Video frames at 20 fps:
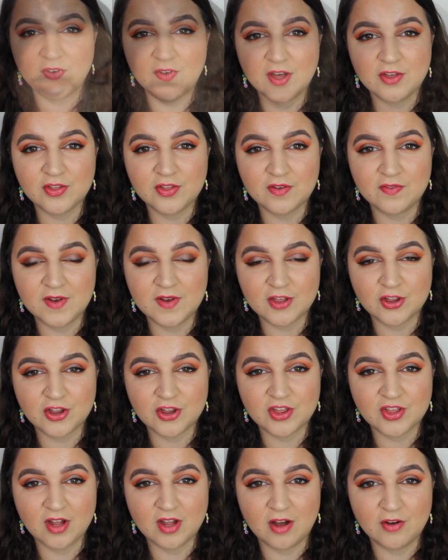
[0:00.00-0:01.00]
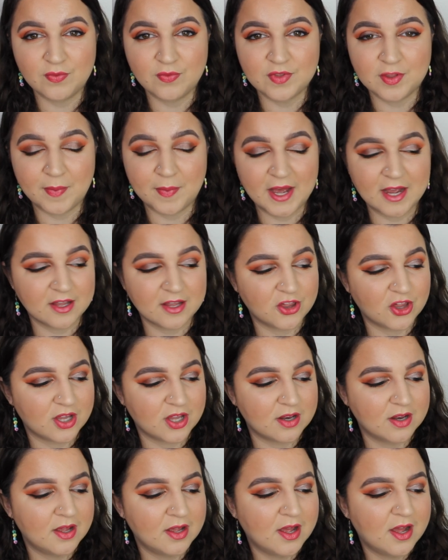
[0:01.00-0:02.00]
First off, let's just start off with the
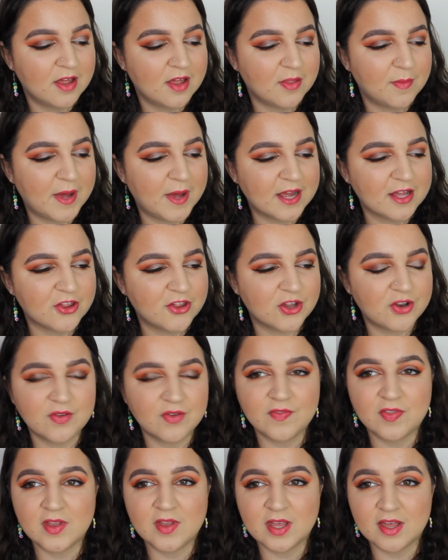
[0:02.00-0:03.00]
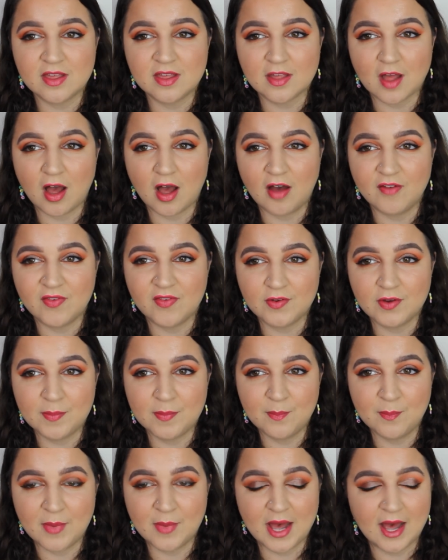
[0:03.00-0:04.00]
packaging. The packaging of these are very
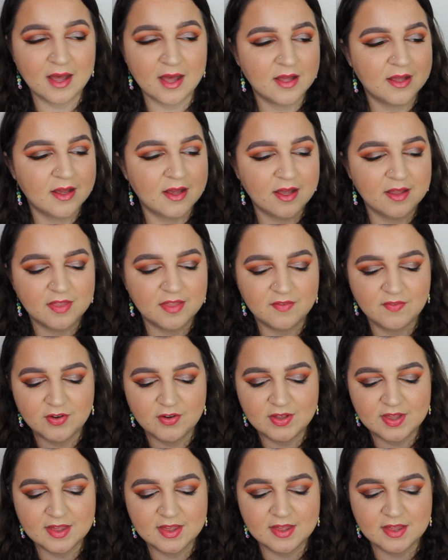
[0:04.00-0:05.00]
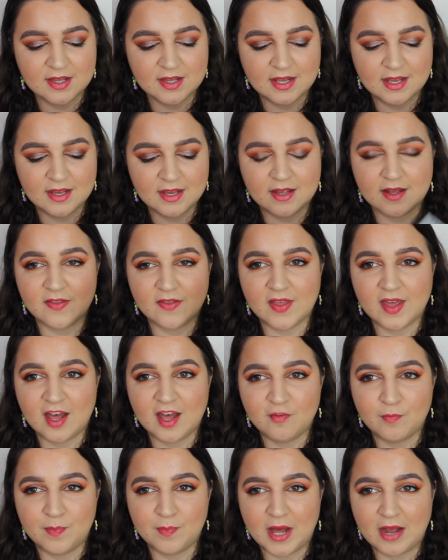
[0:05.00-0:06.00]
matte, they're very sleek. They
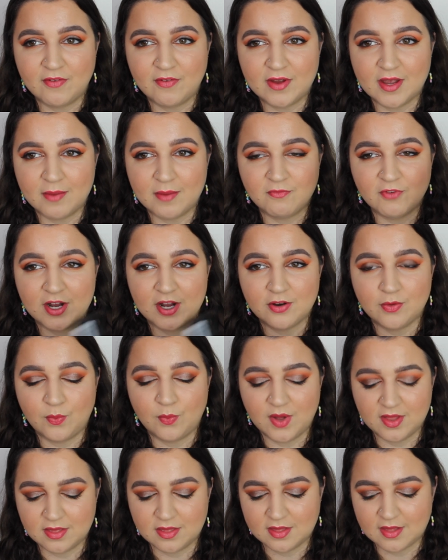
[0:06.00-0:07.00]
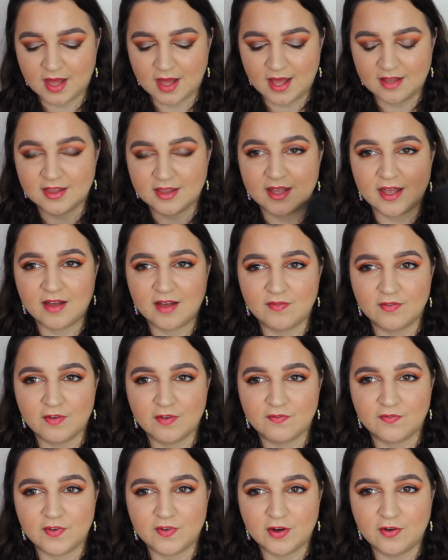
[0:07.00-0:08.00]
have Barry M written on one side, they have
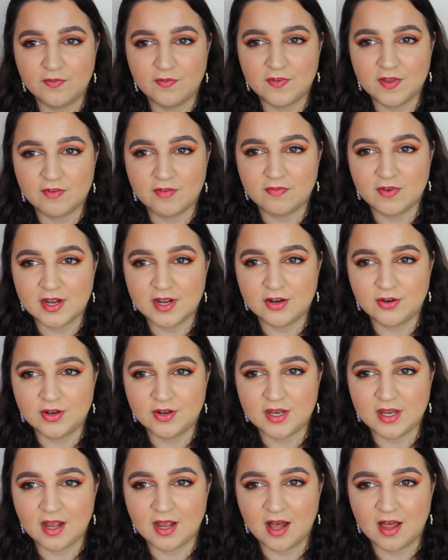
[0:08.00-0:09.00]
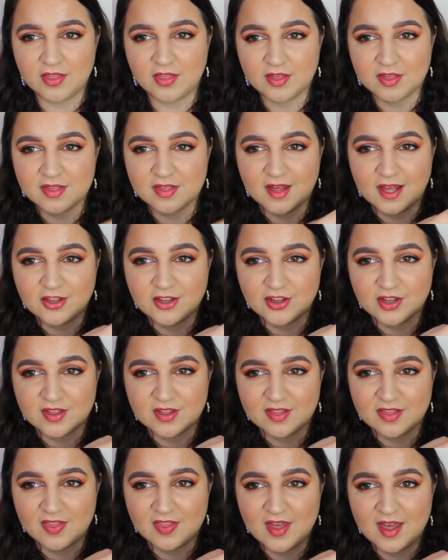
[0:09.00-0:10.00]
Velvet written on the other side,
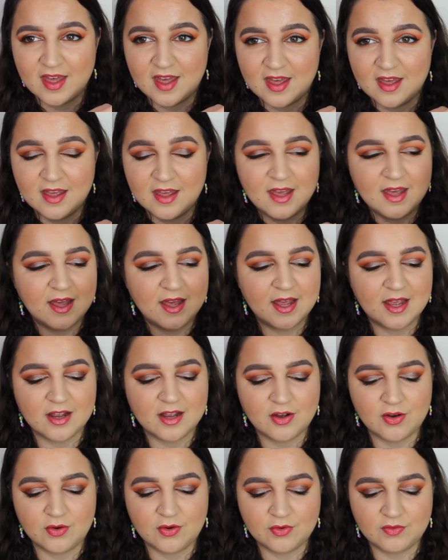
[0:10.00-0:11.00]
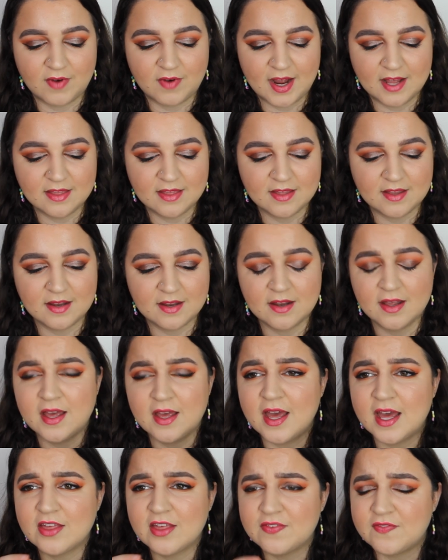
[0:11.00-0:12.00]
just there in gold writing.
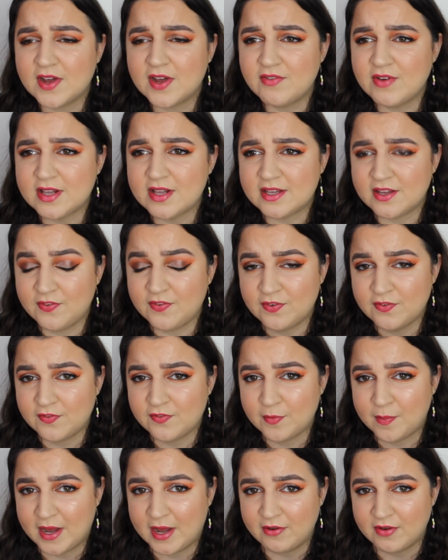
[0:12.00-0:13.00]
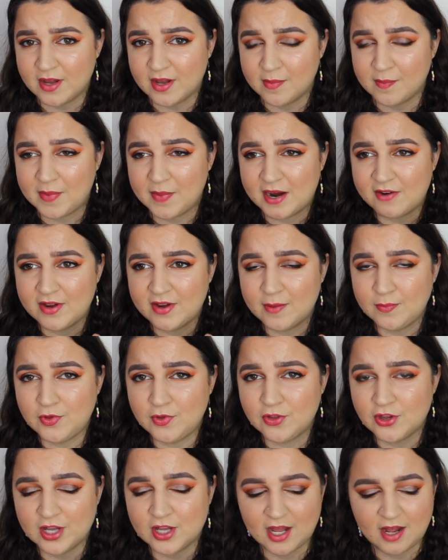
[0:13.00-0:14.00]
It's very different for Barry M. Barry M
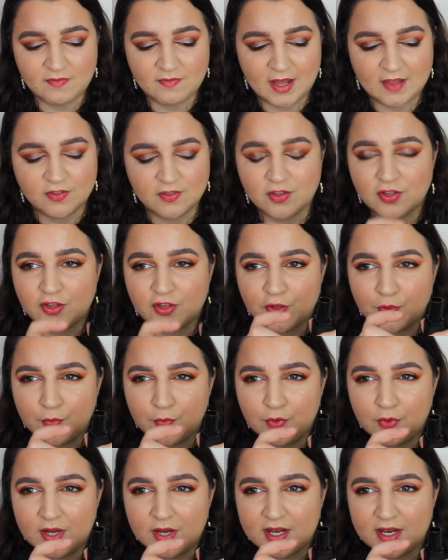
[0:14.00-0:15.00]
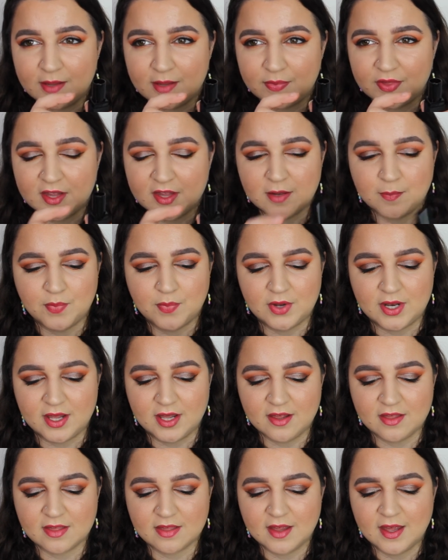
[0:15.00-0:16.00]
usually have like the smaller lipstick
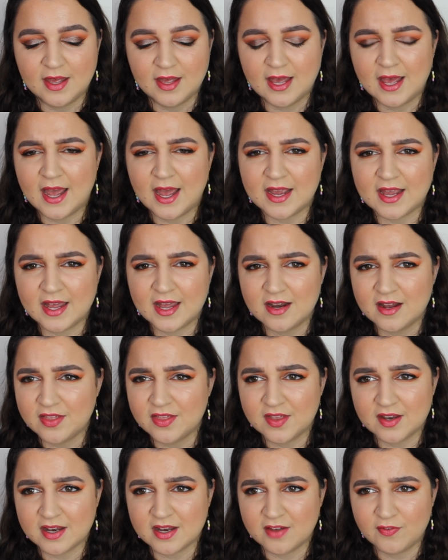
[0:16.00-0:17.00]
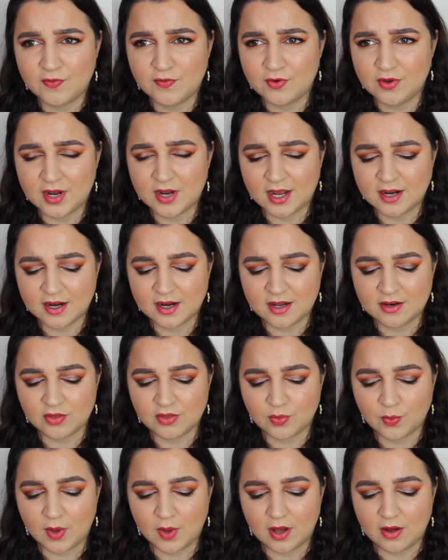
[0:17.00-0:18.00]
bullets. Again, I think they're £4.99
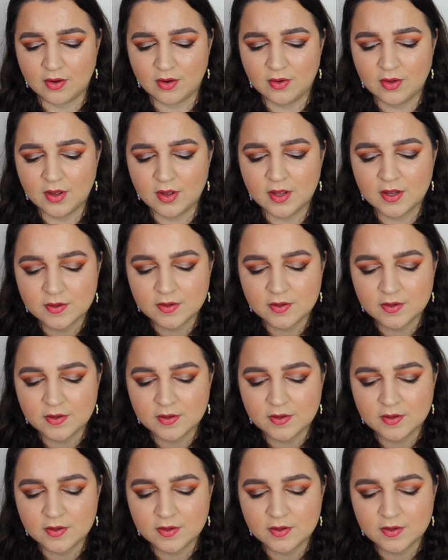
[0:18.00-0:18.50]
as well.